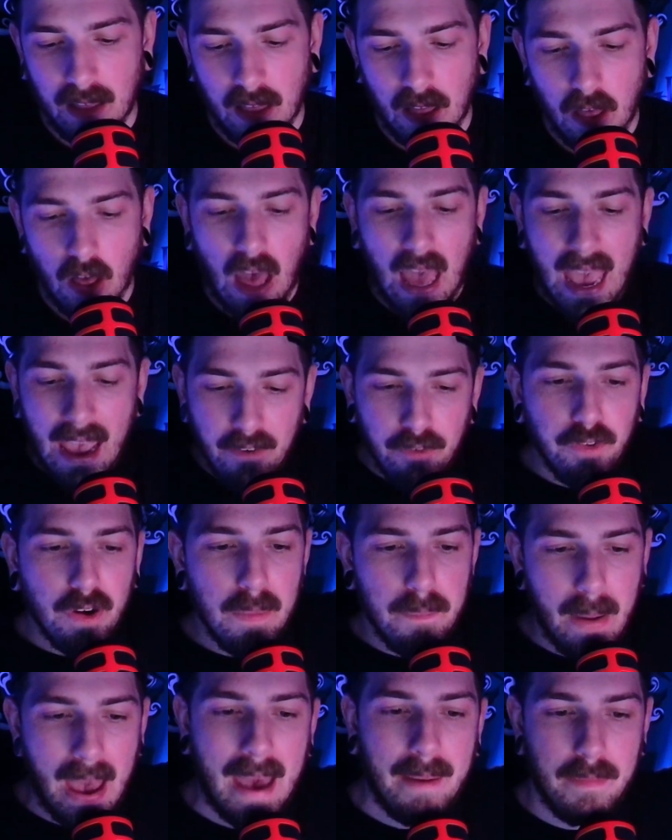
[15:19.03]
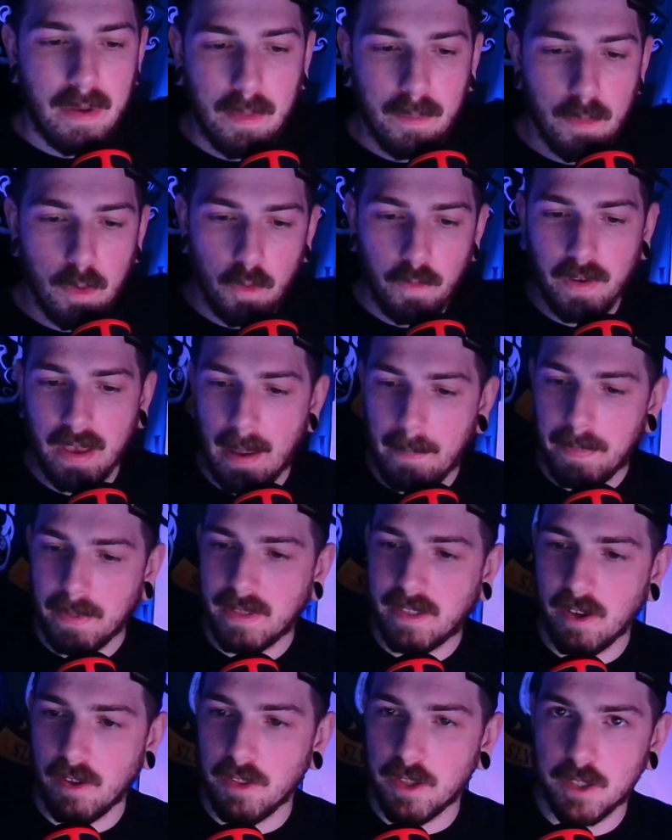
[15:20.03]
every Batman movie up
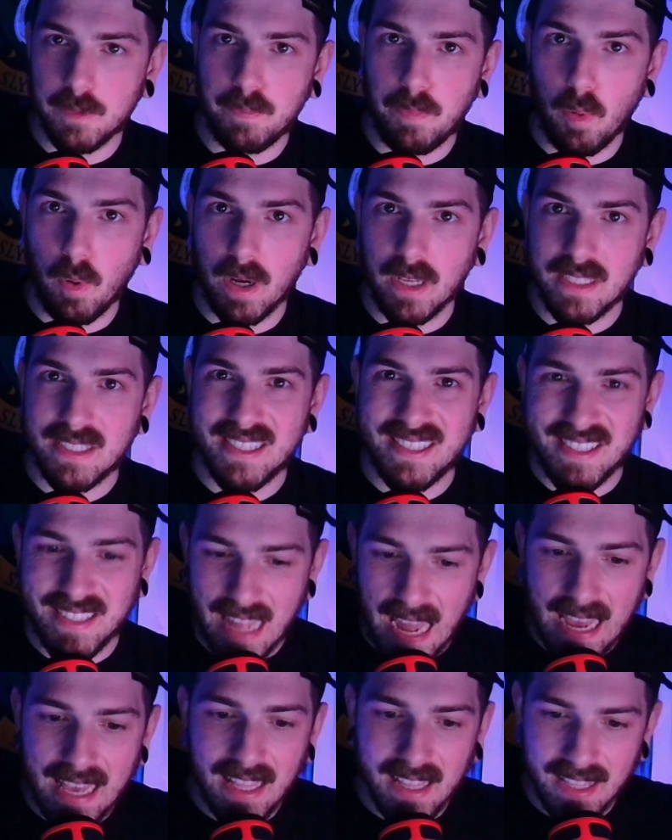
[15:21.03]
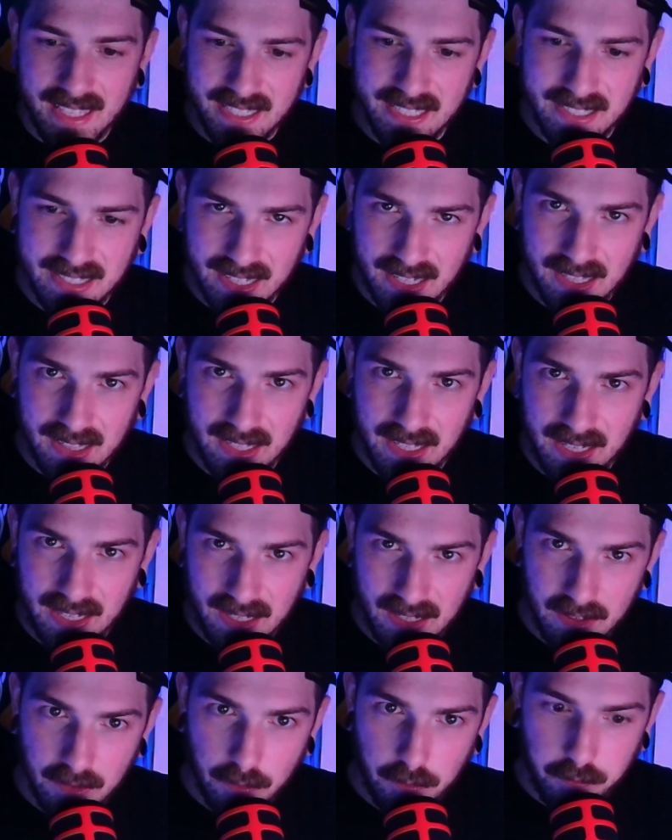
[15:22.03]
until this point stylistically
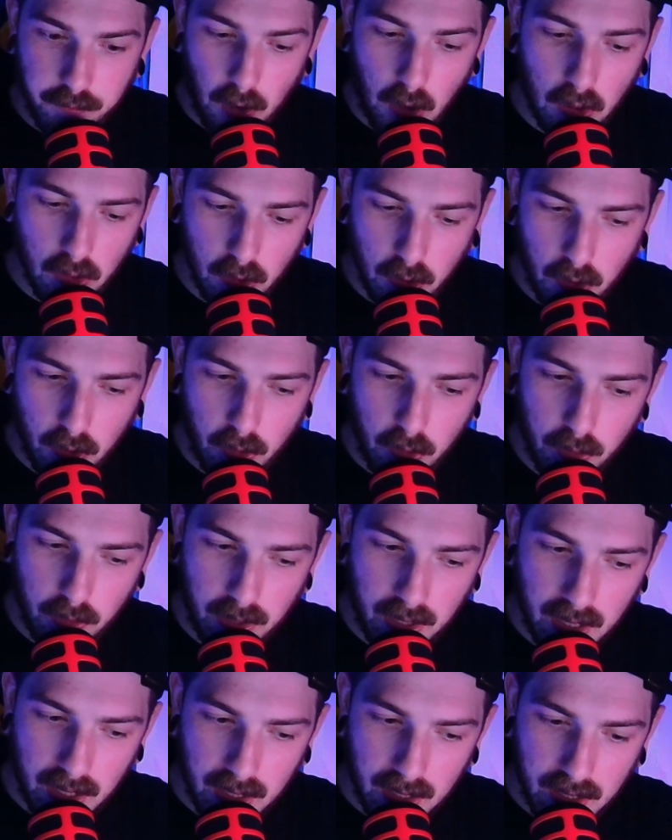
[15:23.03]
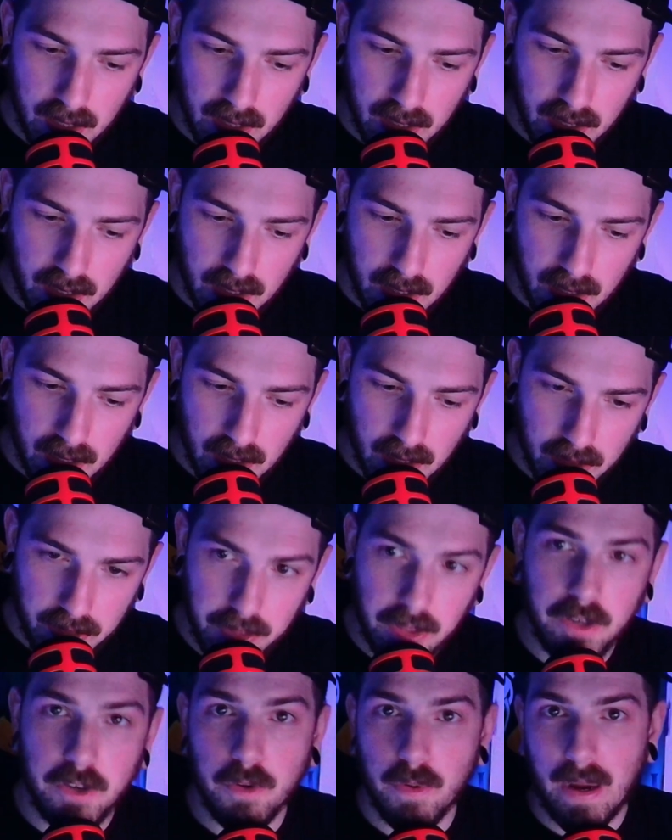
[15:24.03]
followed the
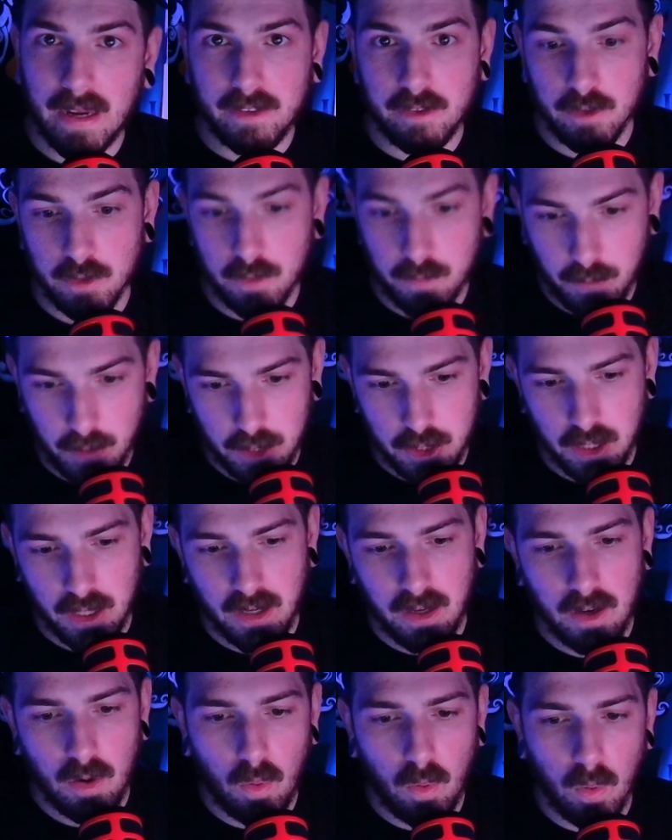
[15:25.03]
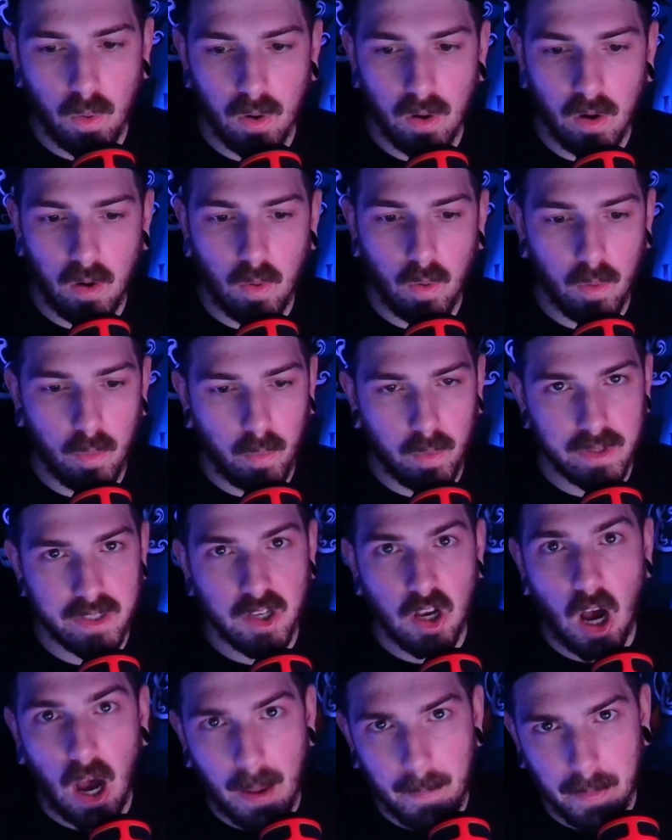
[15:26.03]
director's vision, or was
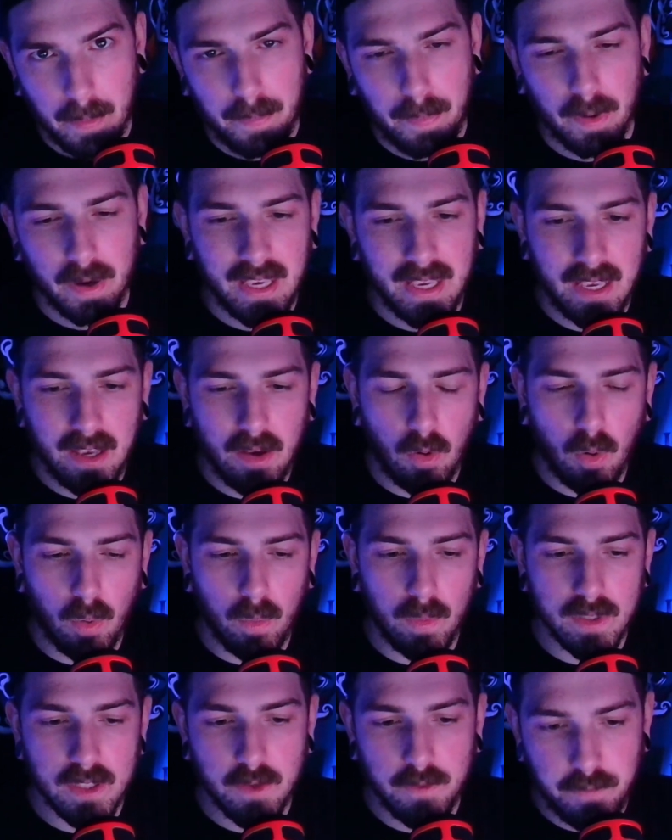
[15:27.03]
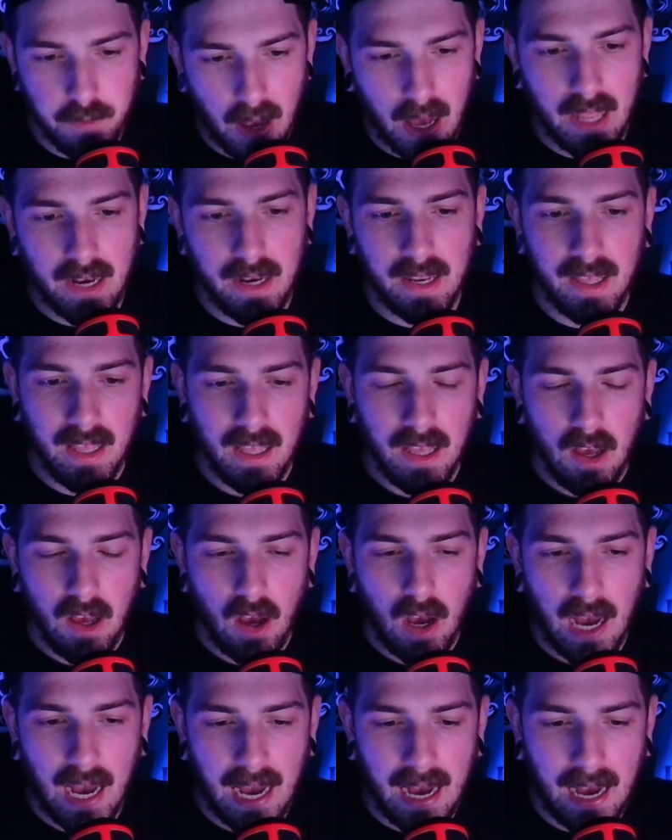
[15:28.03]
comic booky, or was fun,
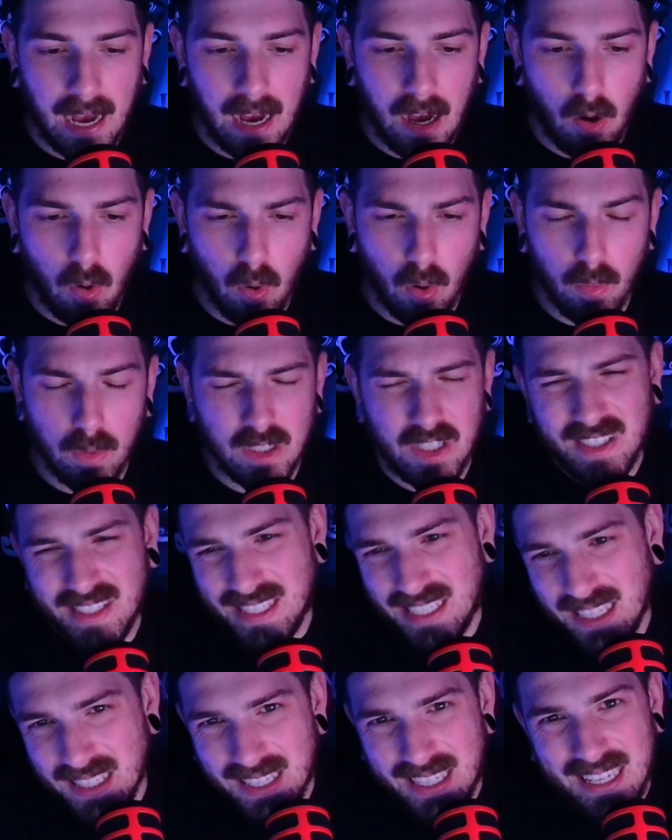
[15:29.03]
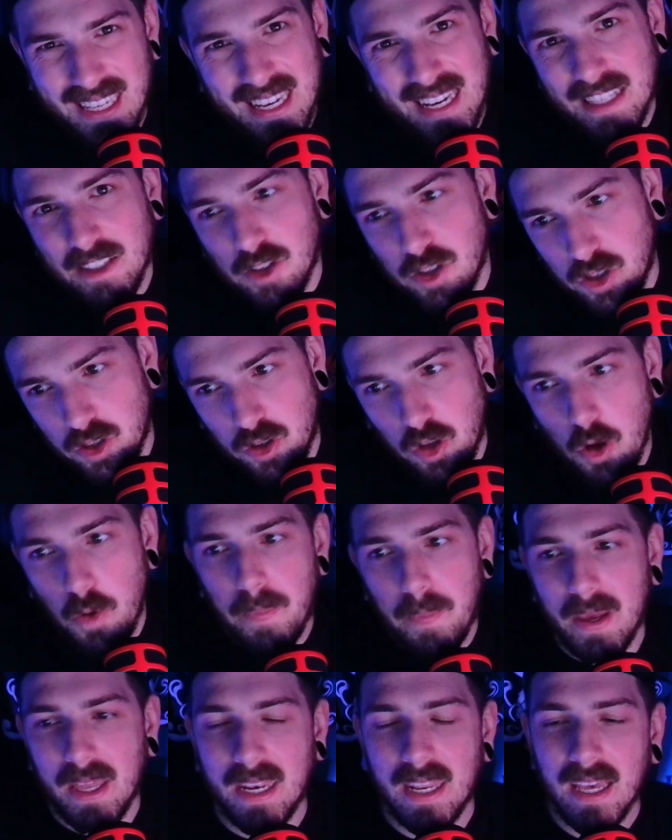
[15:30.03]
or was silly and
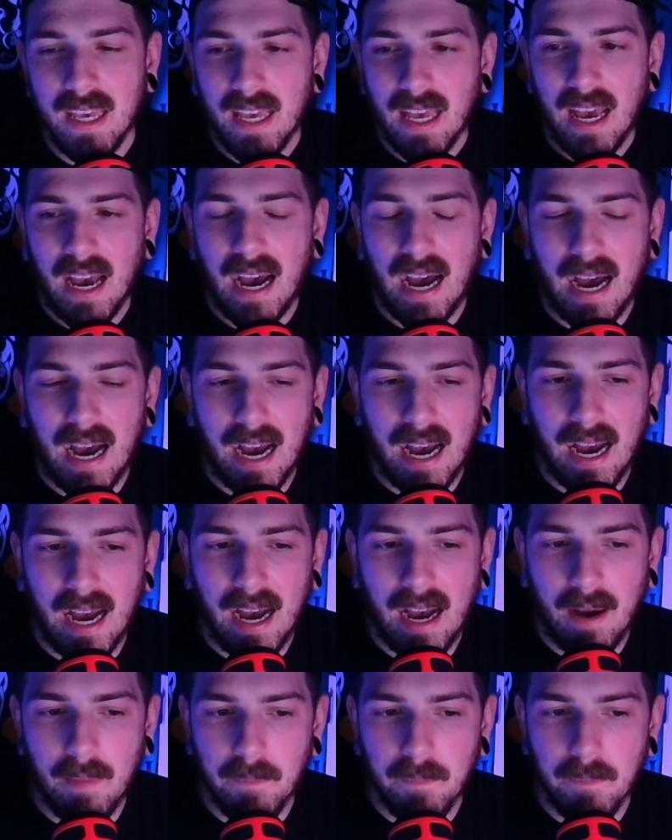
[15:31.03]
stupid. Like